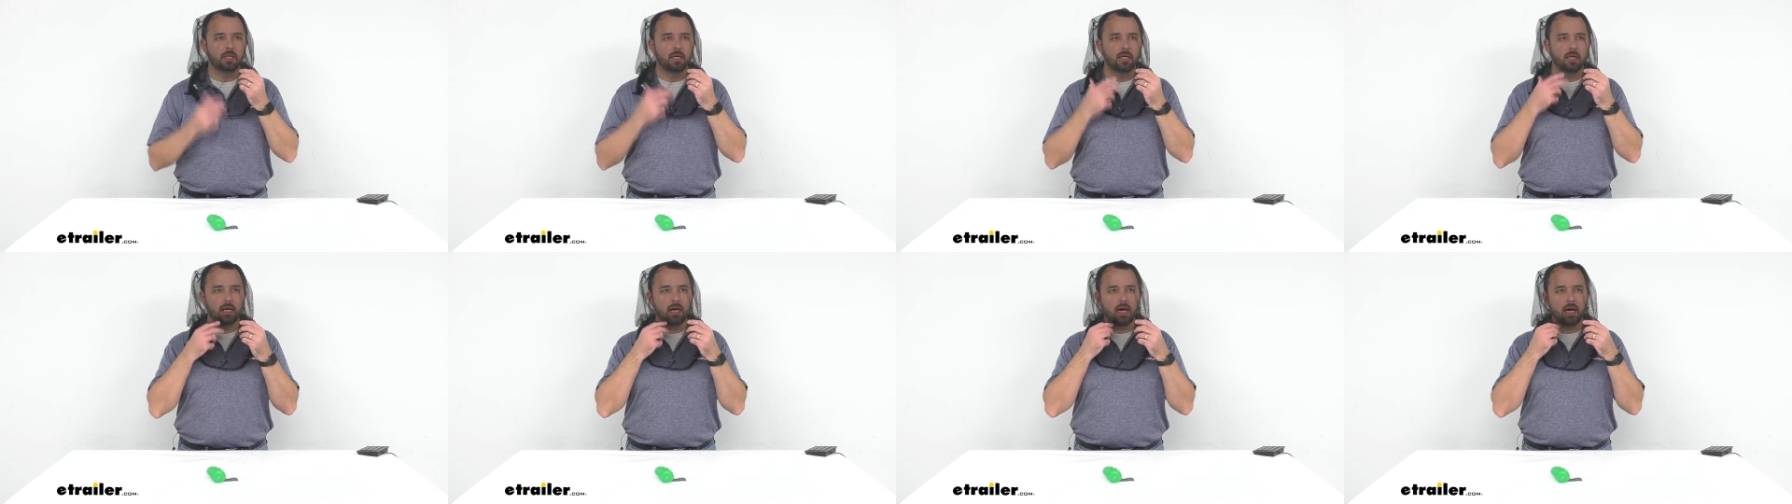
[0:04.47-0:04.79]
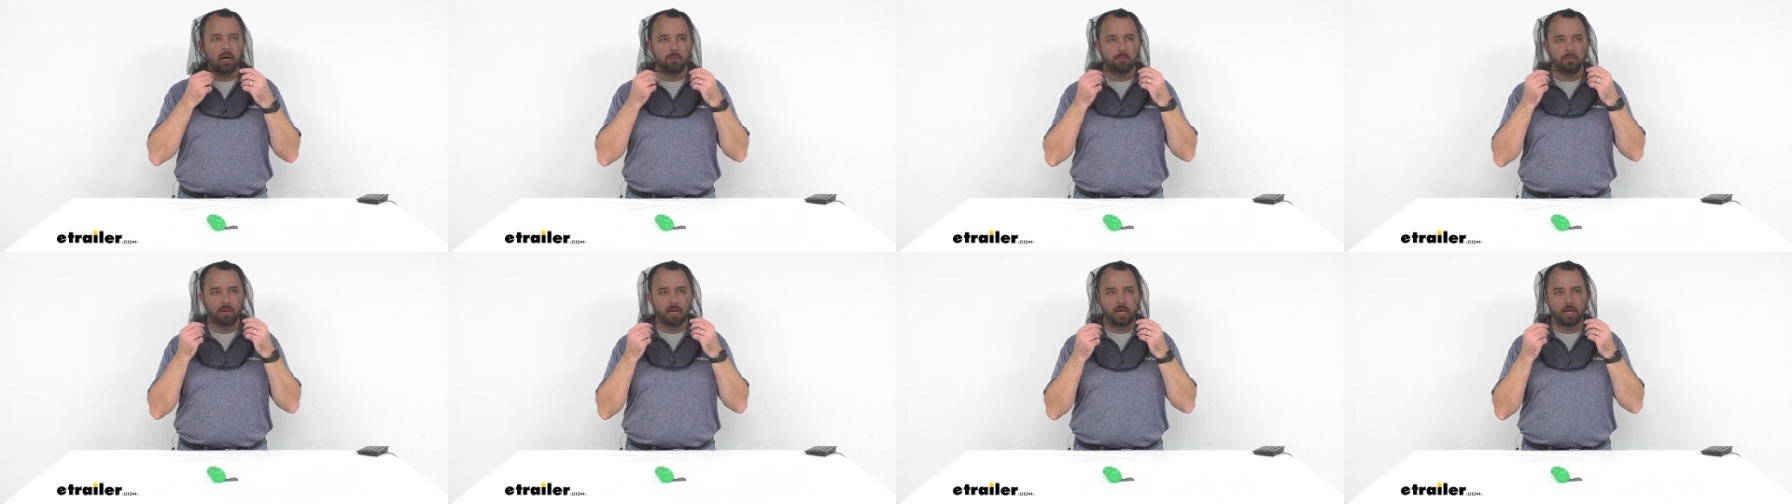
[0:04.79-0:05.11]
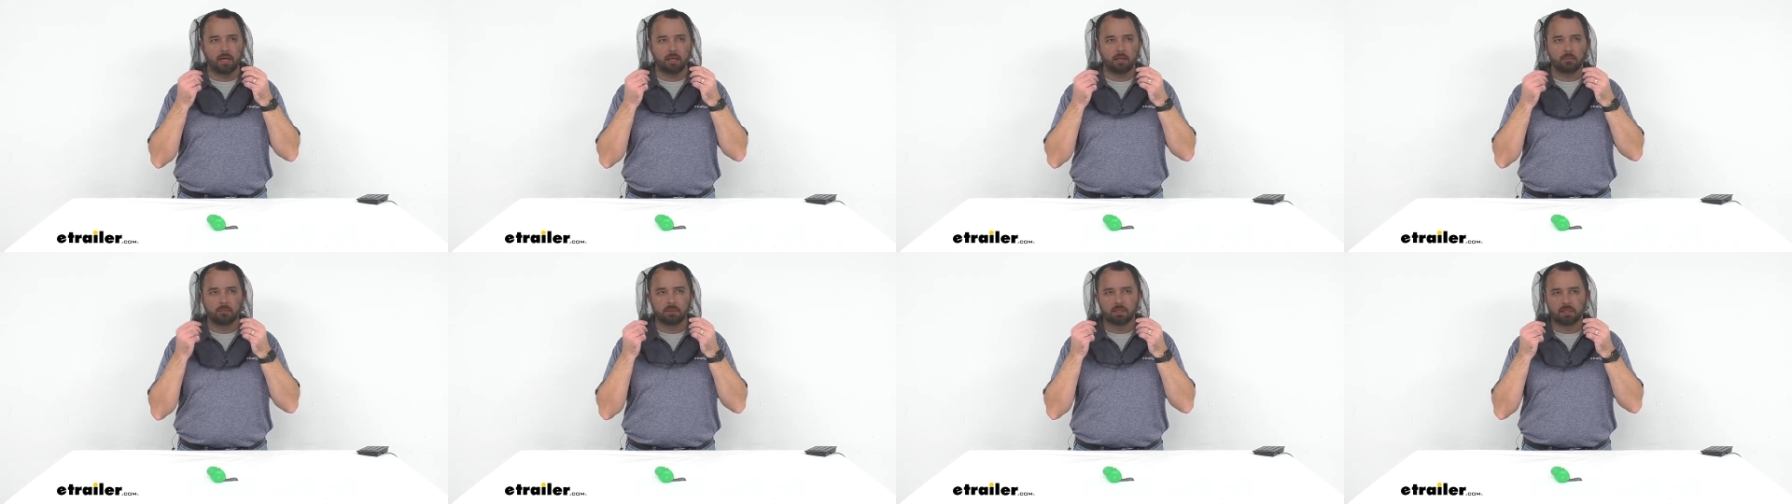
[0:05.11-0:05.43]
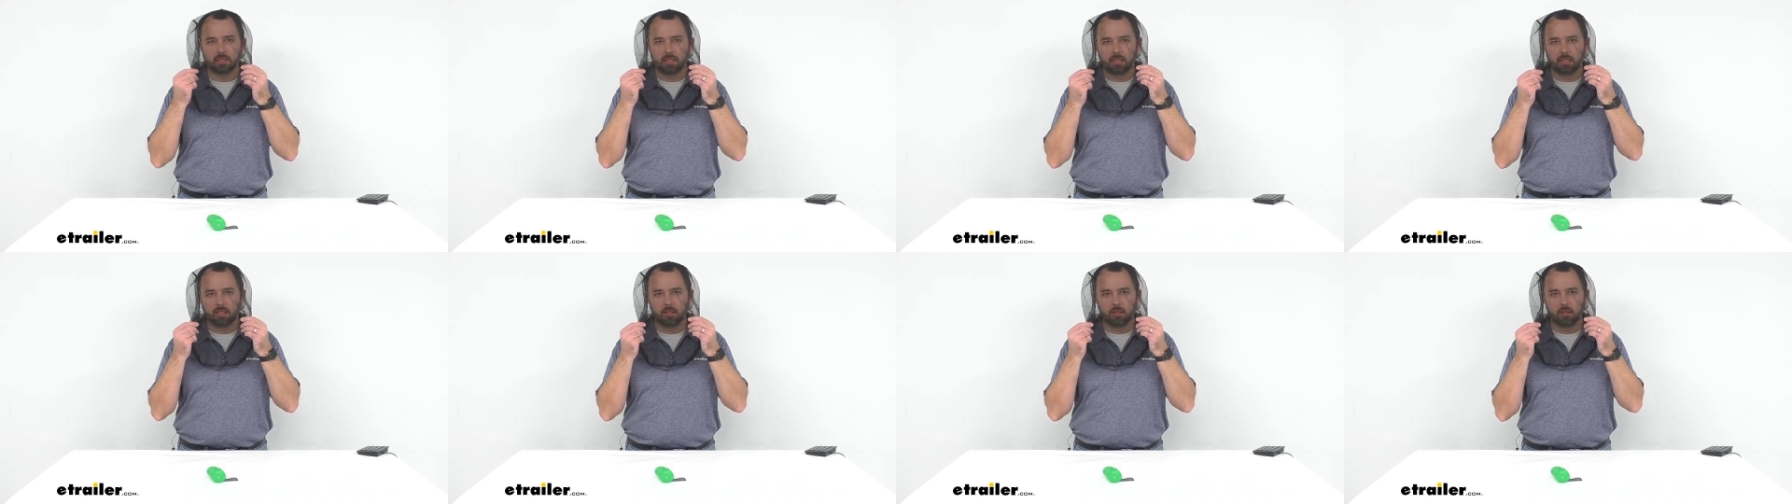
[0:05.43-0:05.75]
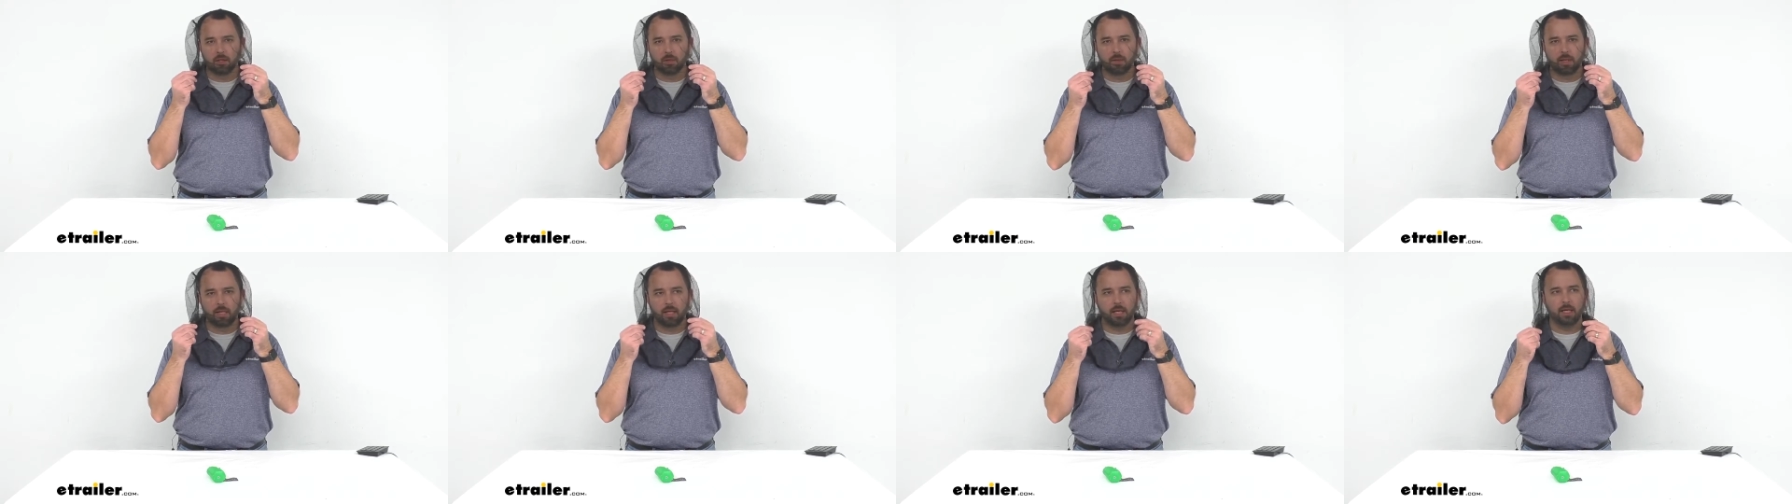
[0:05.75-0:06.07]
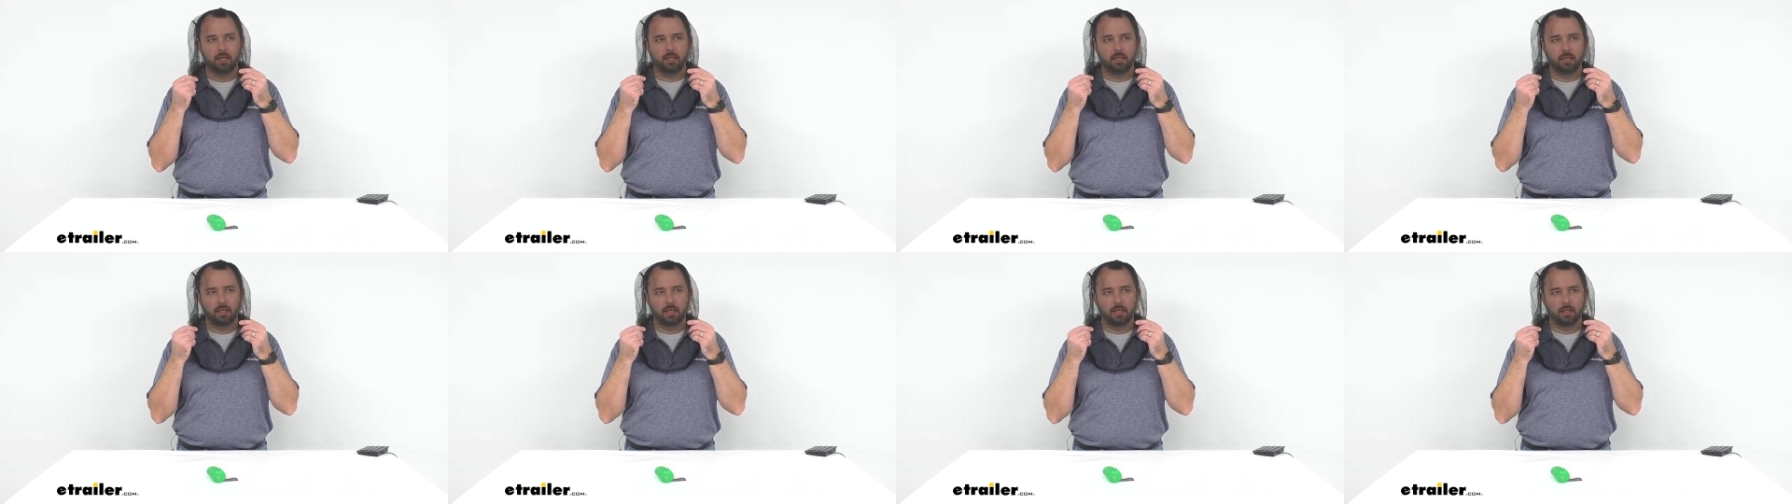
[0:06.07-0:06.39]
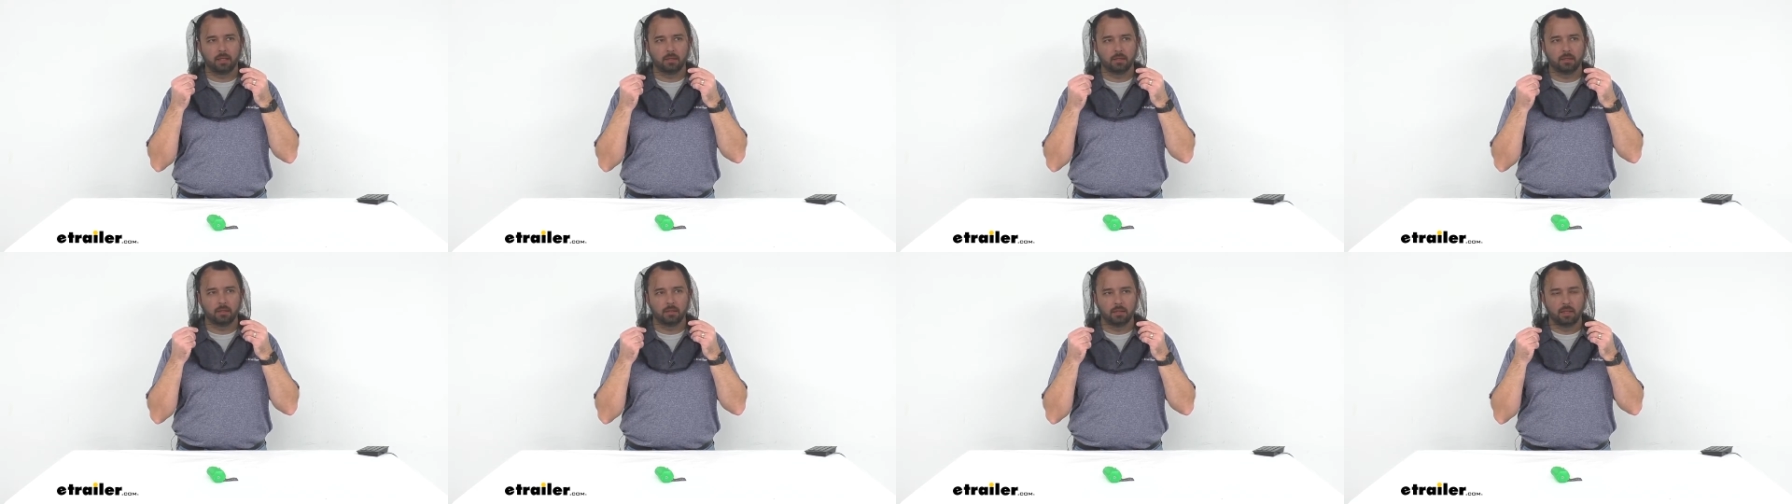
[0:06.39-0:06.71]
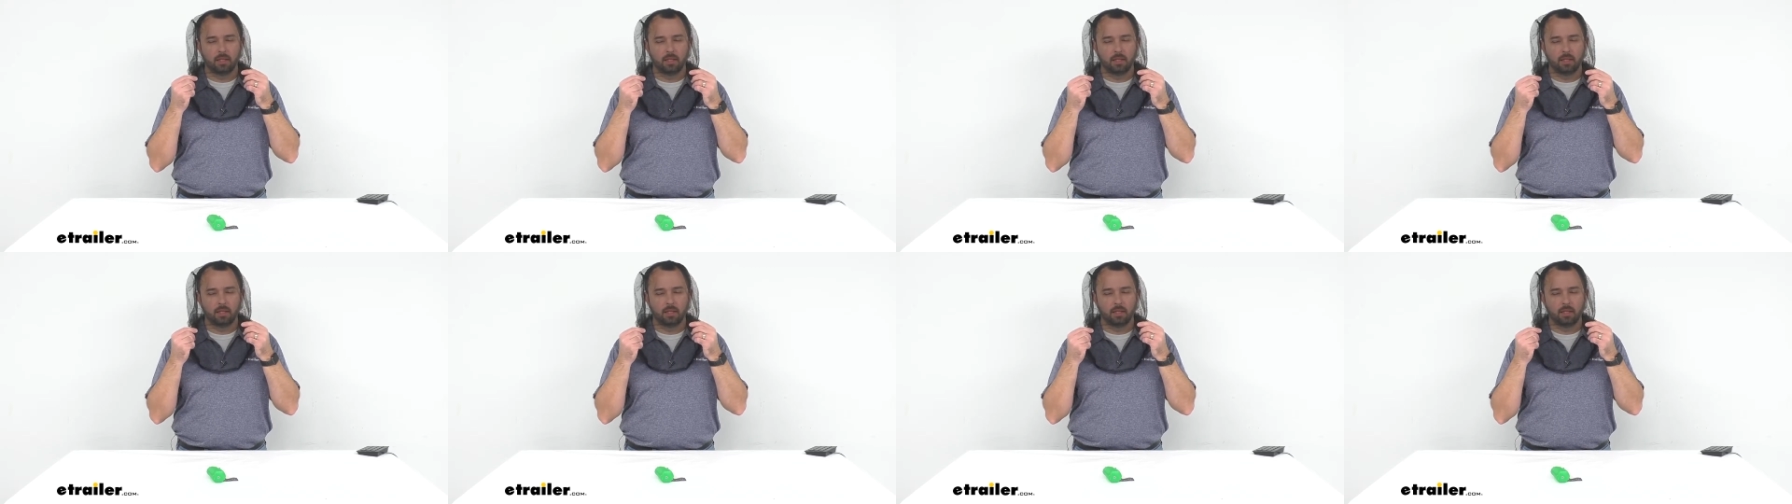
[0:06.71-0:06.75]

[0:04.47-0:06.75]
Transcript: Compact Mosquito Head Net.